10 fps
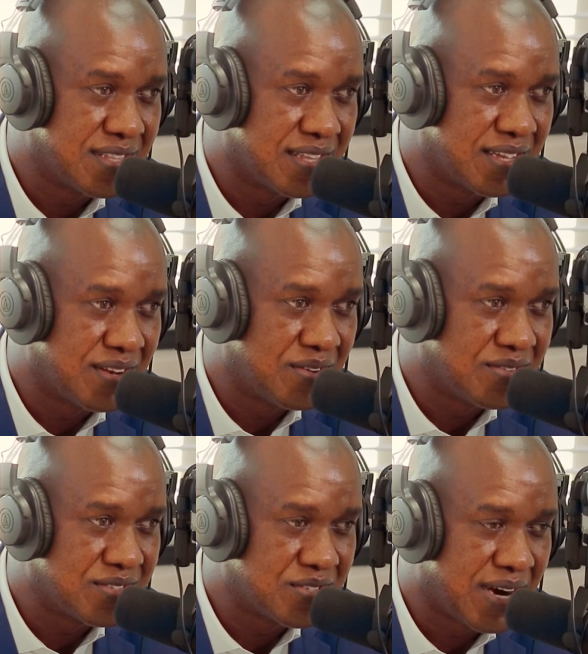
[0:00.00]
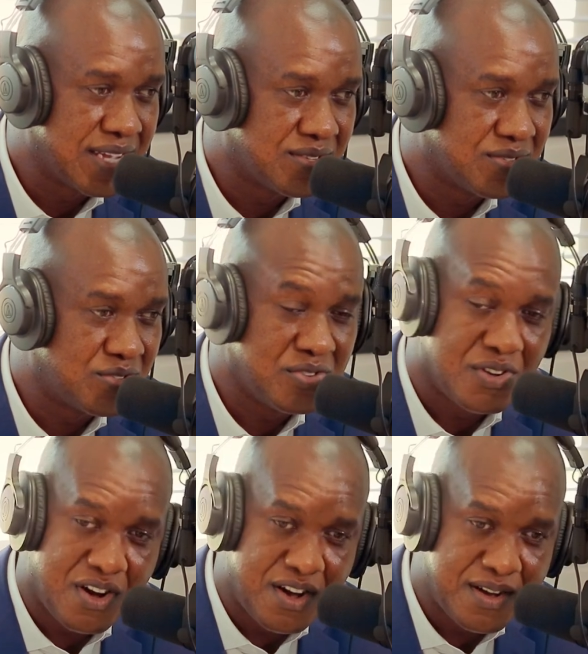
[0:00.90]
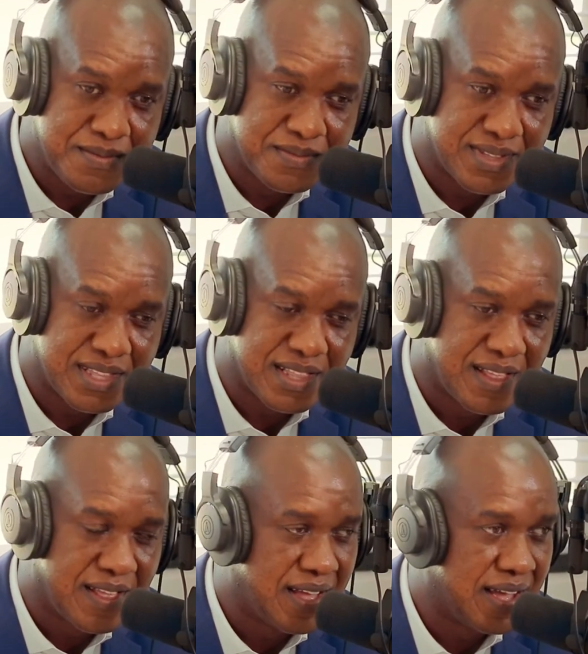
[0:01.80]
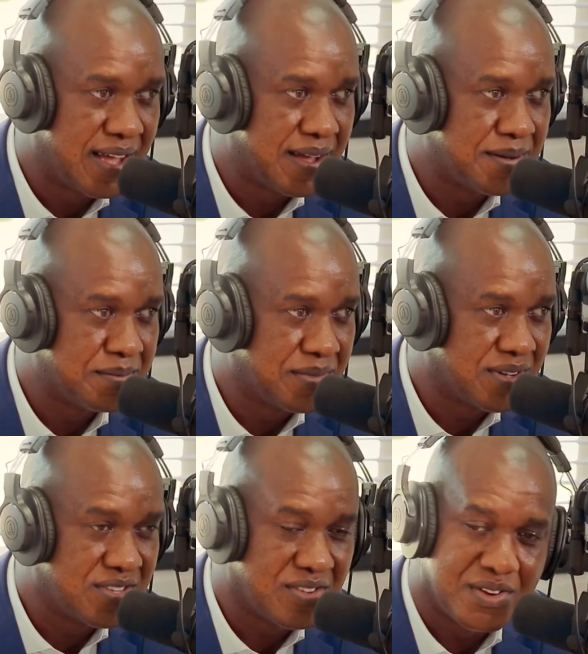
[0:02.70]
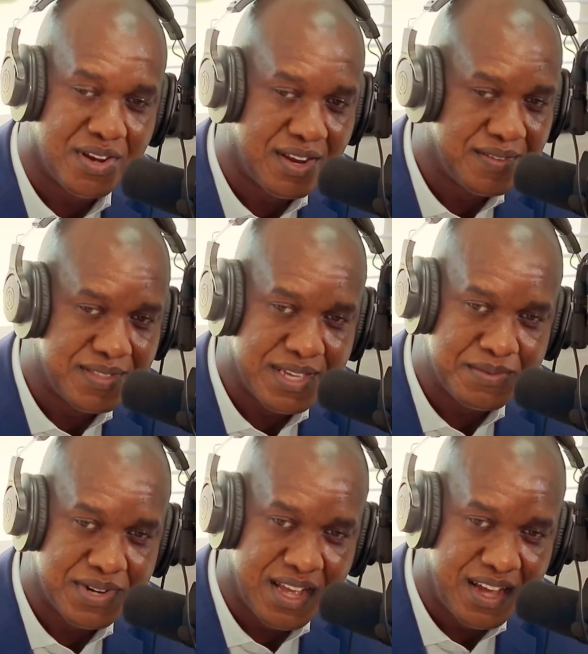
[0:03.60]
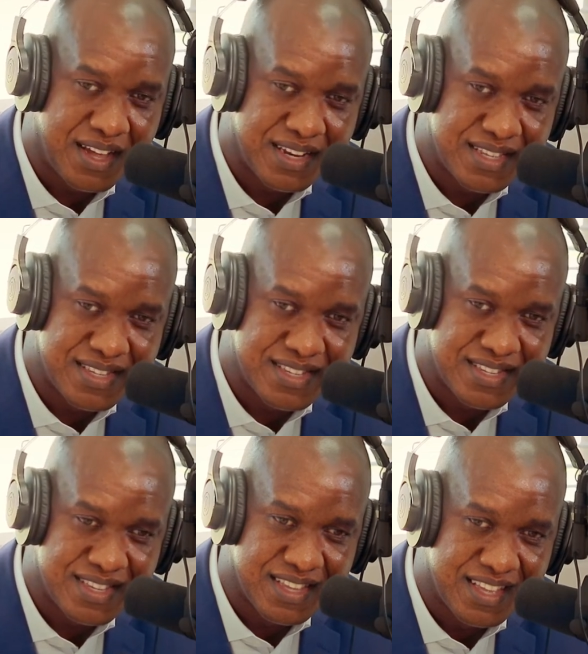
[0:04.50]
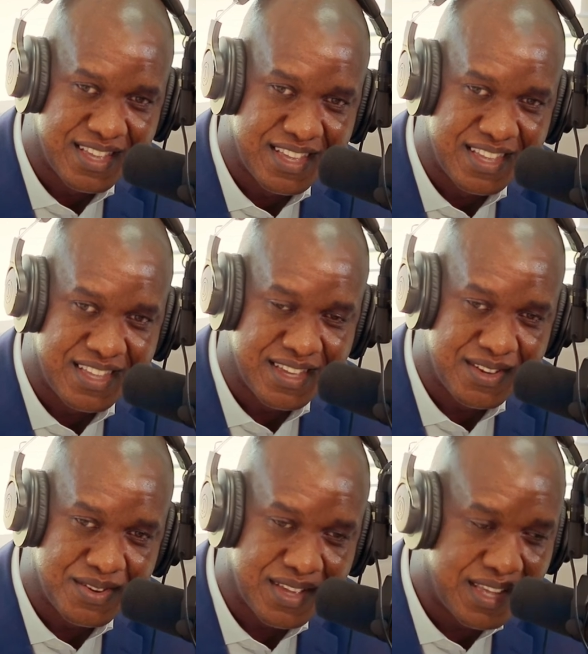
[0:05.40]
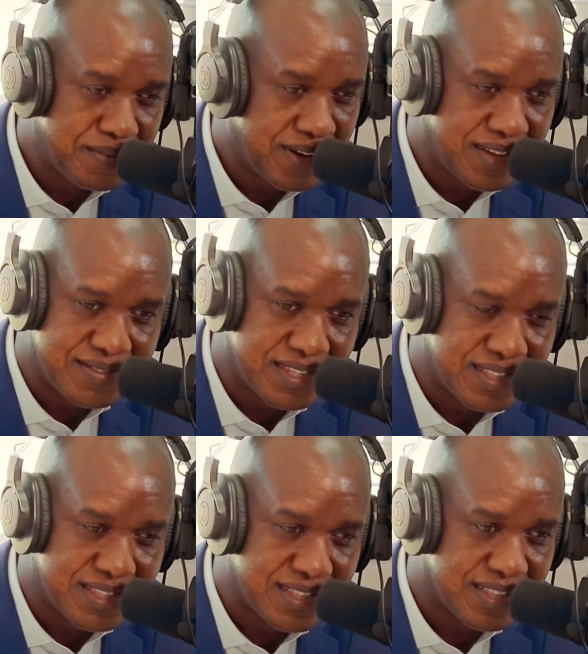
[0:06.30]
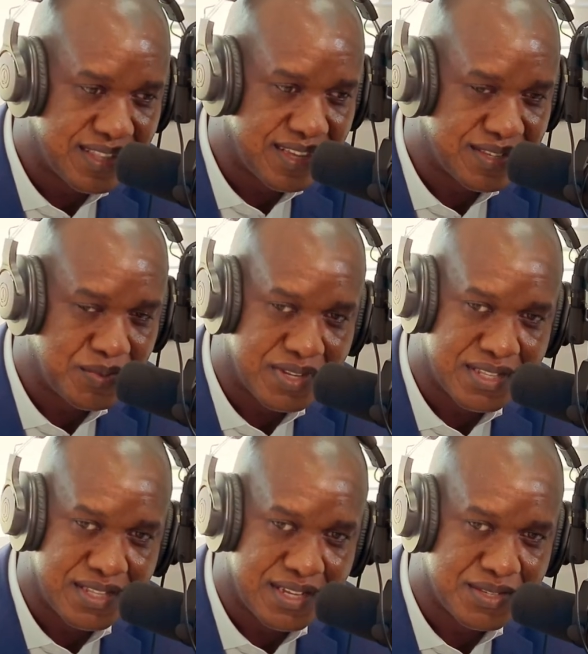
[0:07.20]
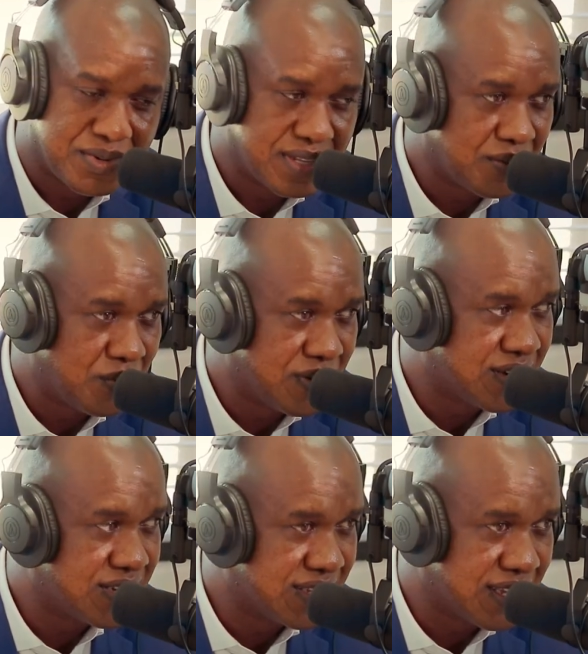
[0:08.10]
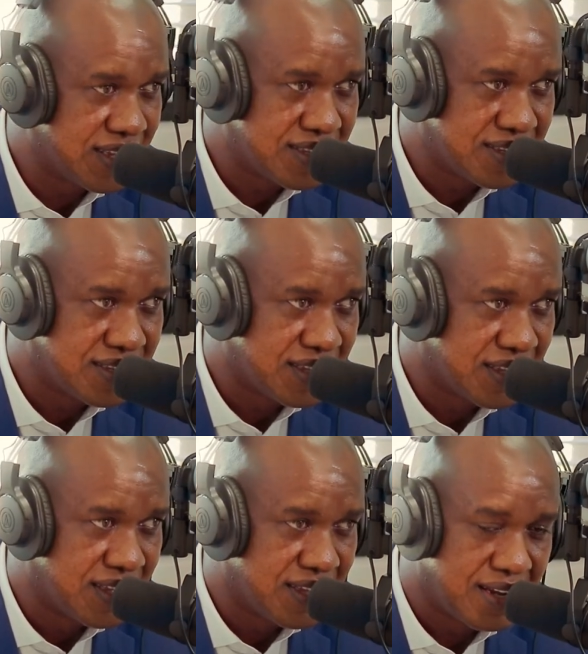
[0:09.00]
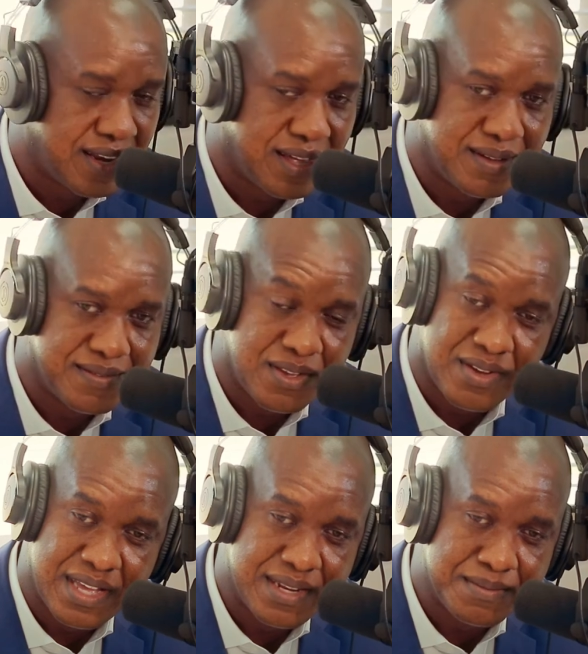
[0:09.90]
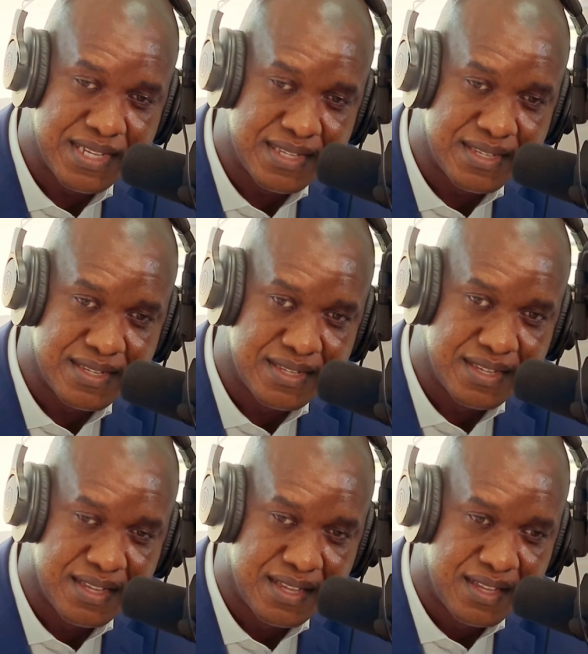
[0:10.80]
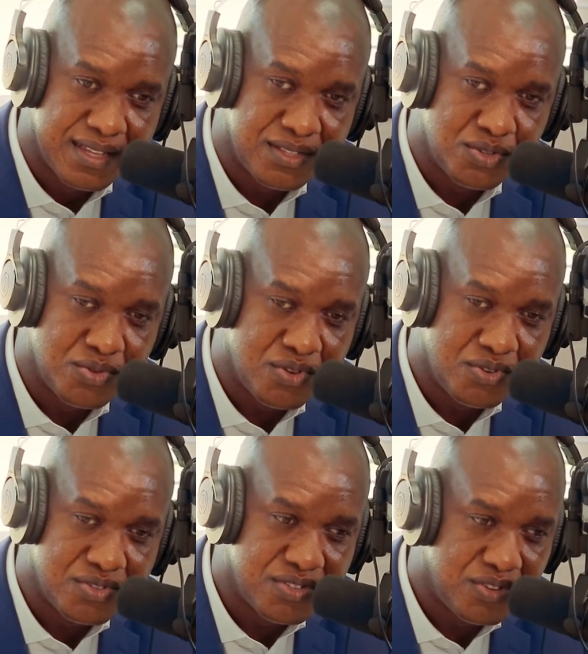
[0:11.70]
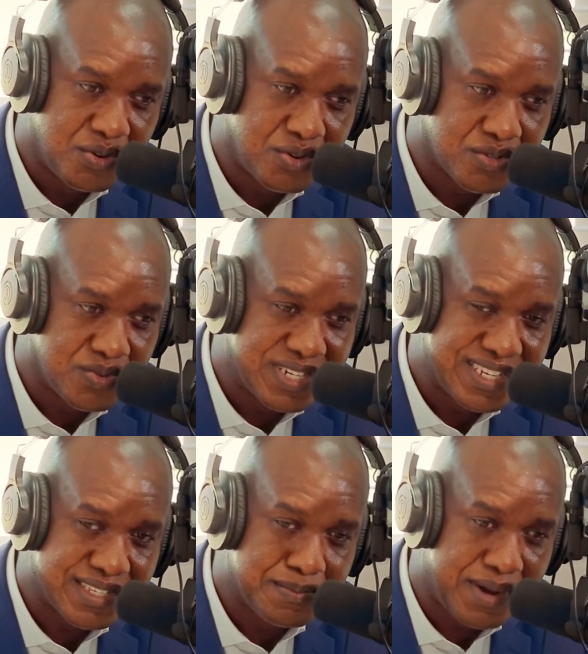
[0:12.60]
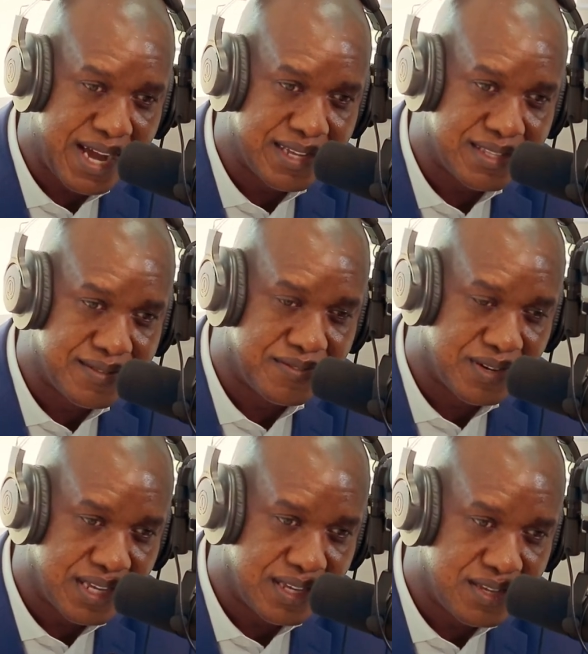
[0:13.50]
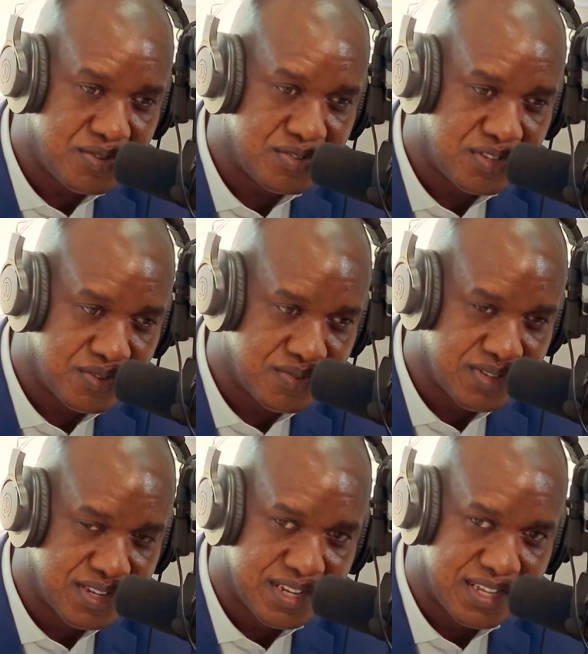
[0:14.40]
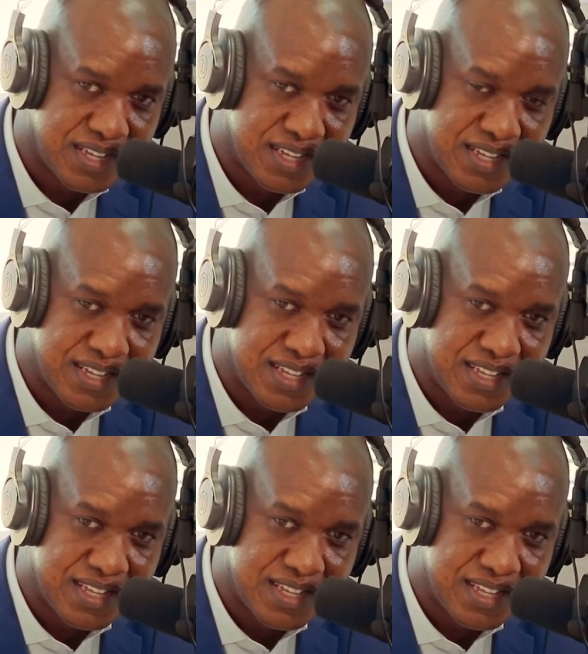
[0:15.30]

you know try to do you harm. Yeah. Um, but you're gonna love them regardless. Press on, Amen. yeah. You're gonna keep loving. Yeah. That's what Amen. that's what the word says. Yes, yes. Love your enemies. Amen. Yes. Do good to those who ah, despitefully ah, use Lord, you. Yeah. Yes. Yep.